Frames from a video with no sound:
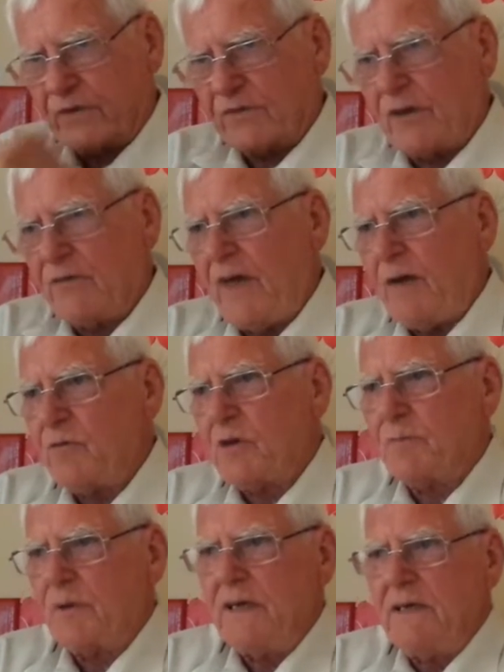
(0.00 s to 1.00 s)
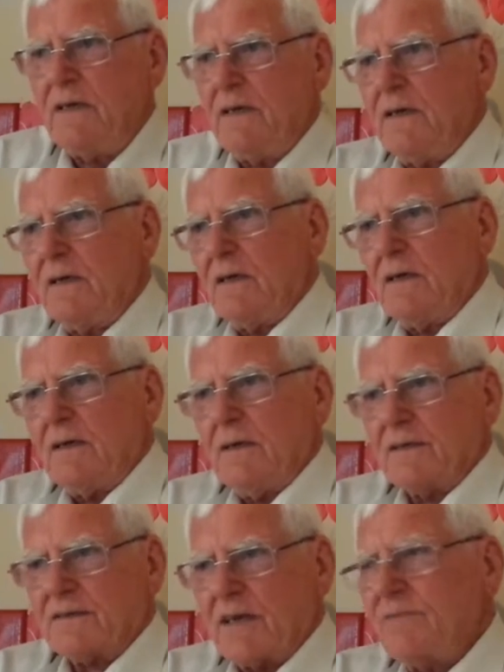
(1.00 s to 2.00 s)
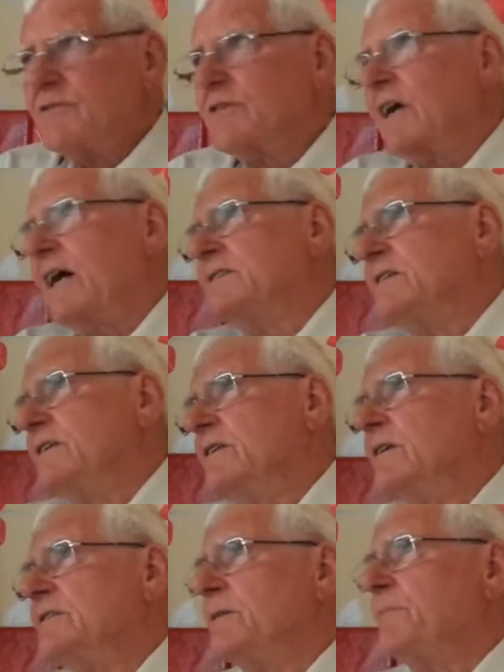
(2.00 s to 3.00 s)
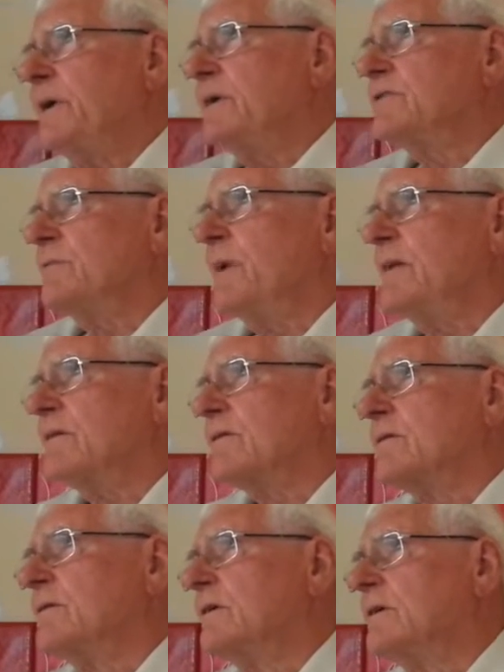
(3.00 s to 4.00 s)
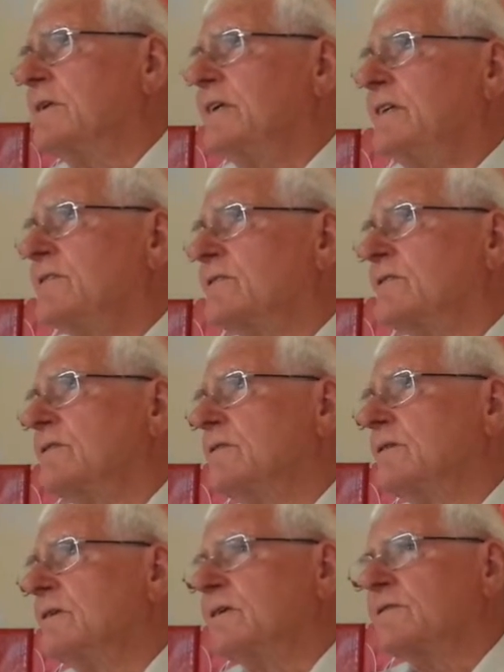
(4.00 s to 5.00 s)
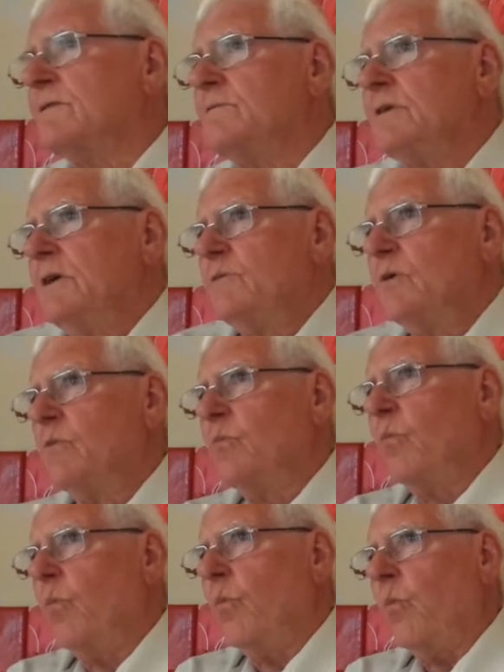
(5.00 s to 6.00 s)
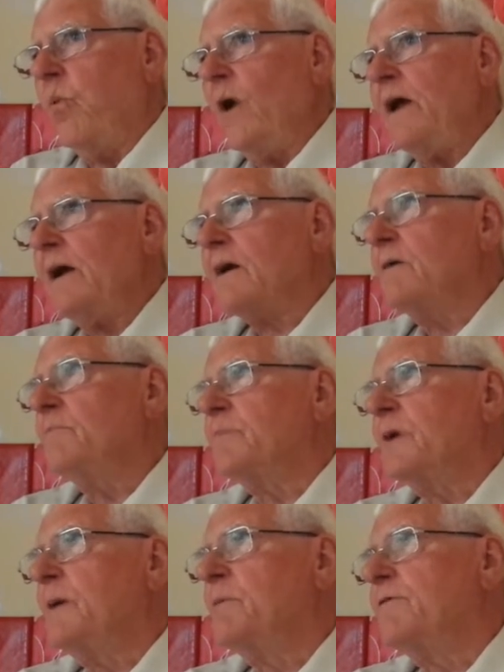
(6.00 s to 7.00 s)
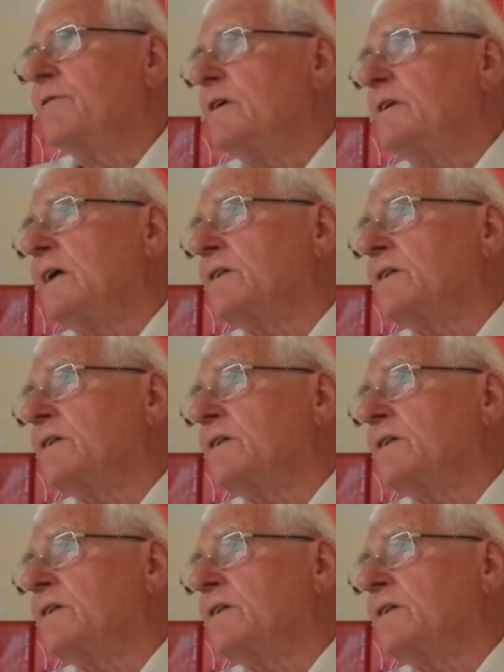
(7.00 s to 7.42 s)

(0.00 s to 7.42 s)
So that would have been 70, 80, 90 pounds a month, at least. I said, well, where can people find